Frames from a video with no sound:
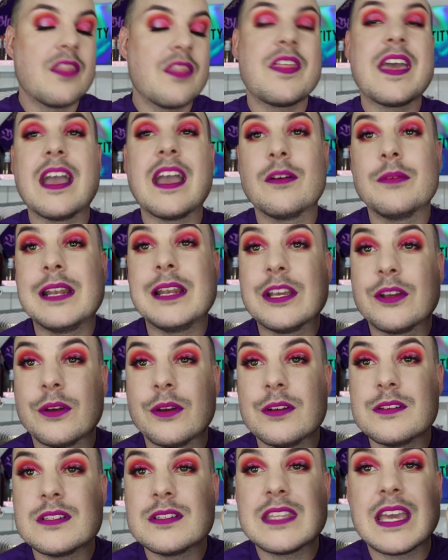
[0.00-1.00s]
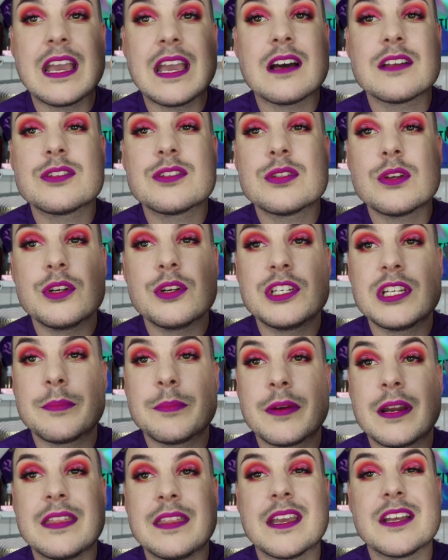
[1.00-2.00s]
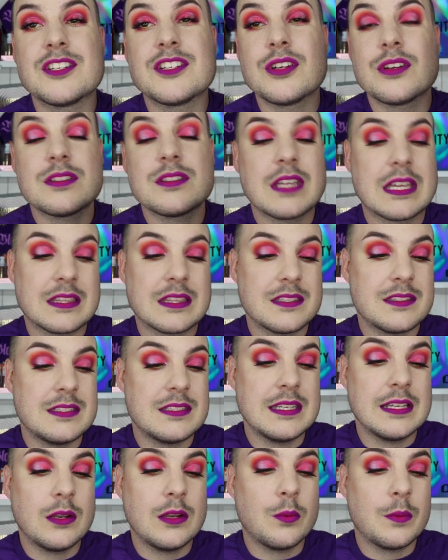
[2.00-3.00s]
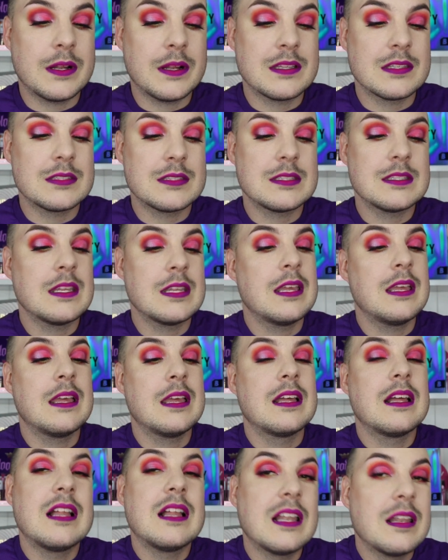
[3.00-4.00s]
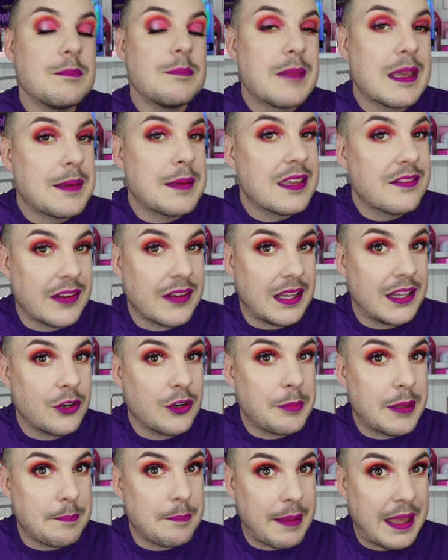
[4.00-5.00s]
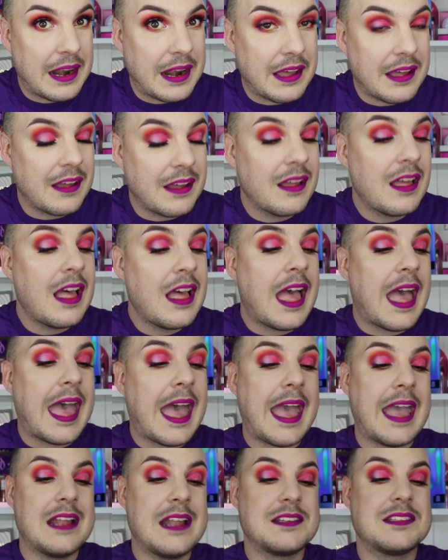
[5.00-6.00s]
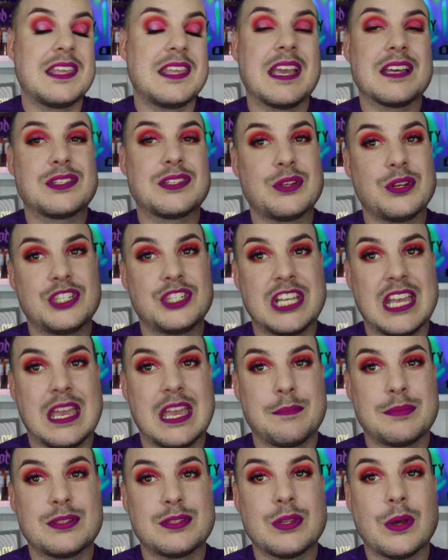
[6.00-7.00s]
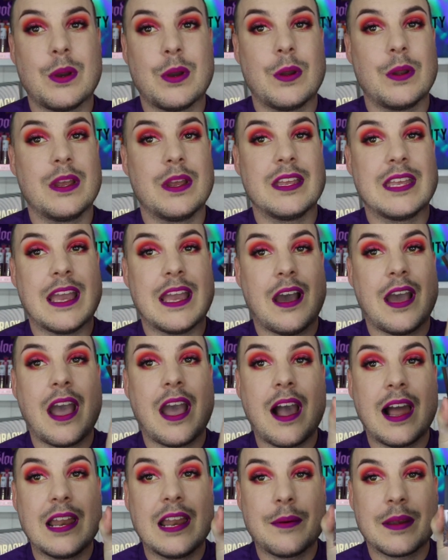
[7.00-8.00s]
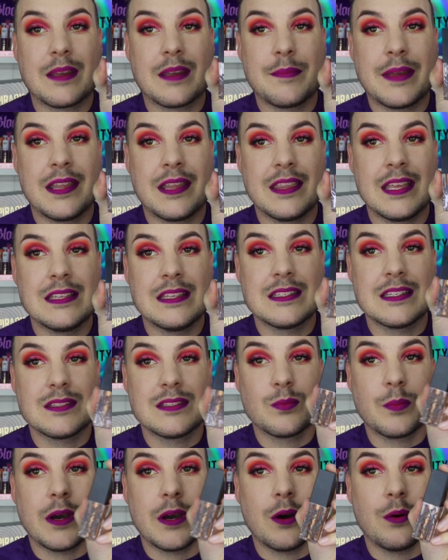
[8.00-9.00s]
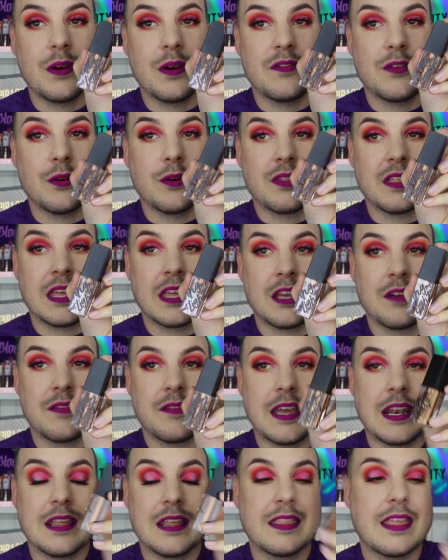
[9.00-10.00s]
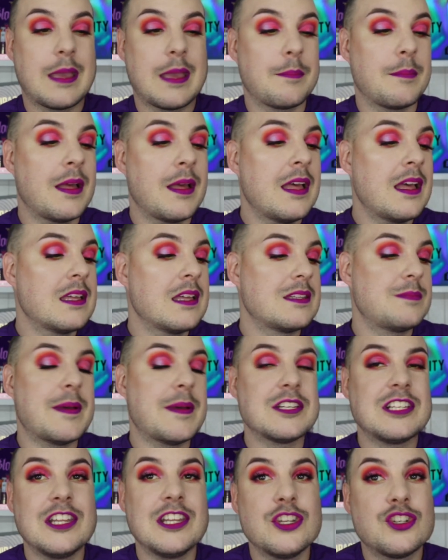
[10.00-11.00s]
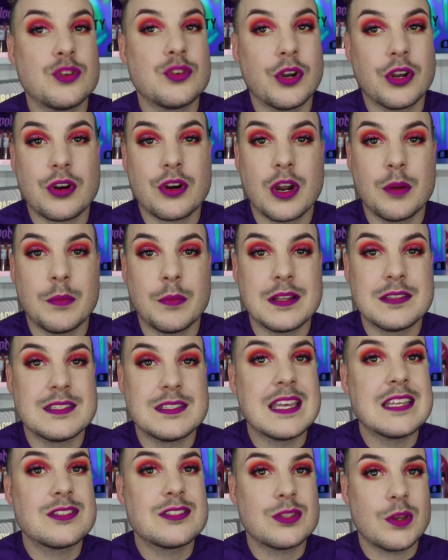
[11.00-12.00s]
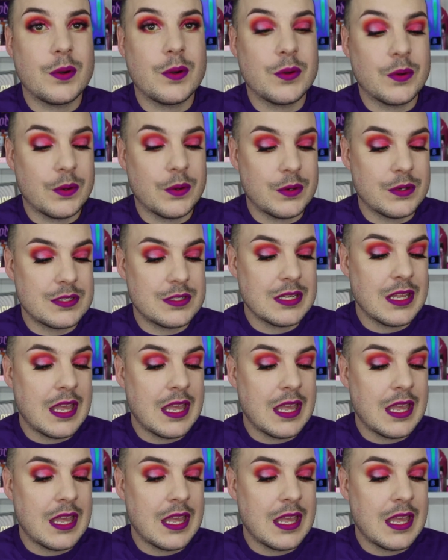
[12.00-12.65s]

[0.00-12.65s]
They are really good. They are so shimmery. They're just like the Stila ones, maybe even a little bit better. And they are so cheap. So yeah, I highly recommend these as well if you're thinking of getting them, especially the duochrome ones. They're so good.